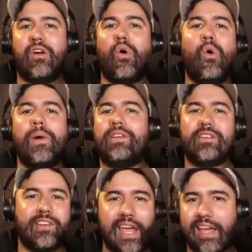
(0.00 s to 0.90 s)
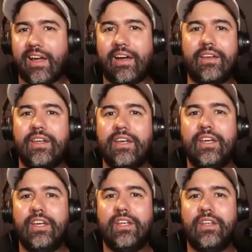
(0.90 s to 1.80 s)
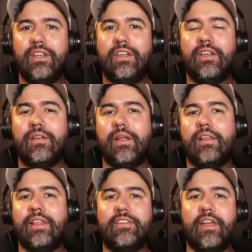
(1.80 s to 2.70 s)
always just take on unless